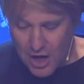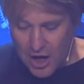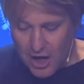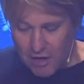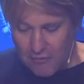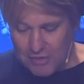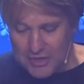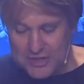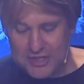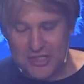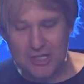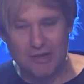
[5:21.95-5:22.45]

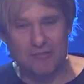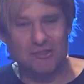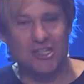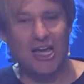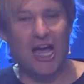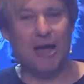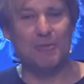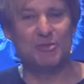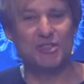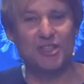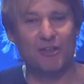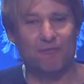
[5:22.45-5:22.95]
But
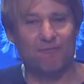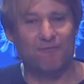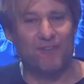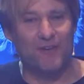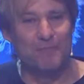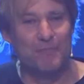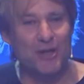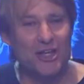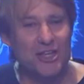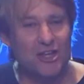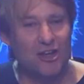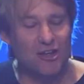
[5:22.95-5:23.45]
sometimes the
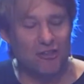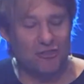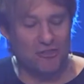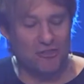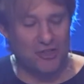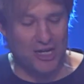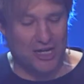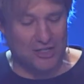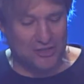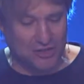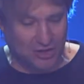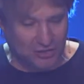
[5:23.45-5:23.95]
familiar
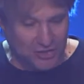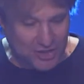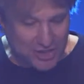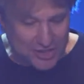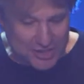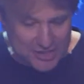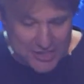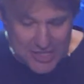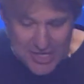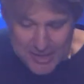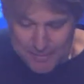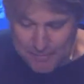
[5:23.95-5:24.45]
things are the
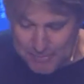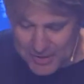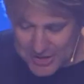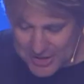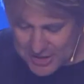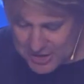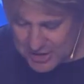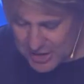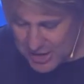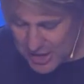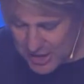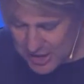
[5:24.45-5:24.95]

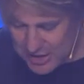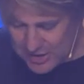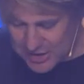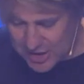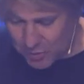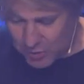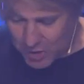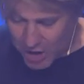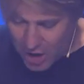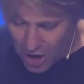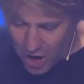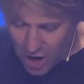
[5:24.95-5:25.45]
deepest things that
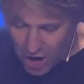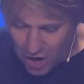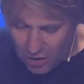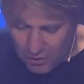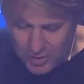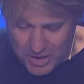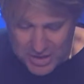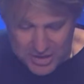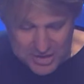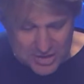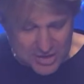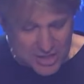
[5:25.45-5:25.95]
we
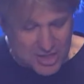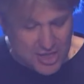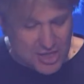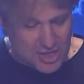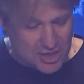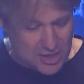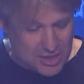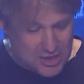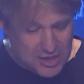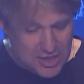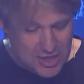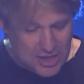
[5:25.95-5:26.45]
always
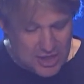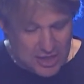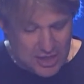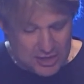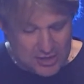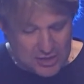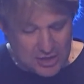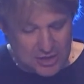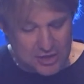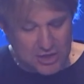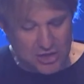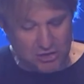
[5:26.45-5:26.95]

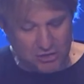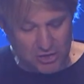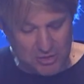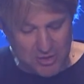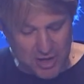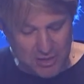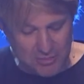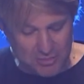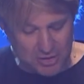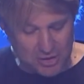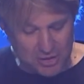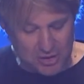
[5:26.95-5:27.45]
need to
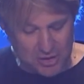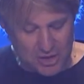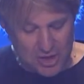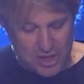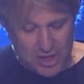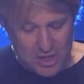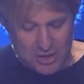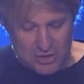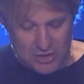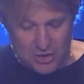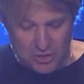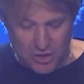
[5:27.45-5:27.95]
remember.
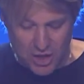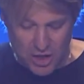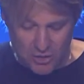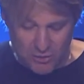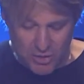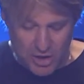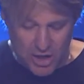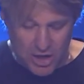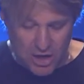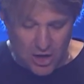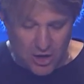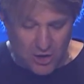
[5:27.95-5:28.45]
So here
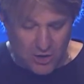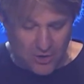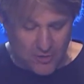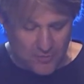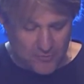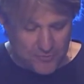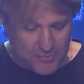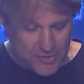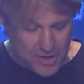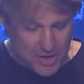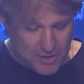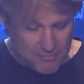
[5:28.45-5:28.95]
we go.
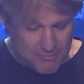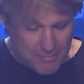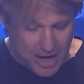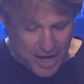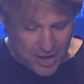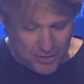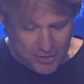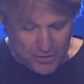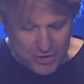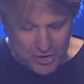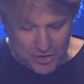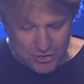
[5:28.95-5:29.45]

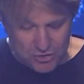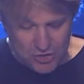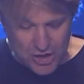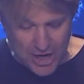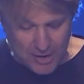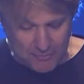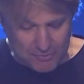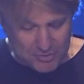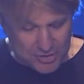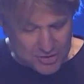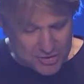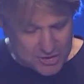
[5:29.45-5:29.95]
Matthew
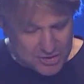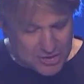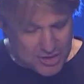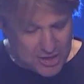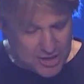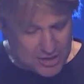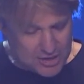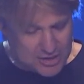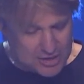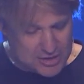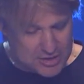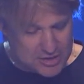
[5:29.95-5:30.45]
chapter
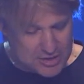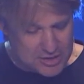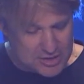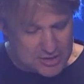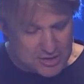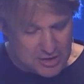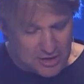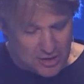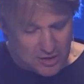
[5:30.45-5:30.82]
6,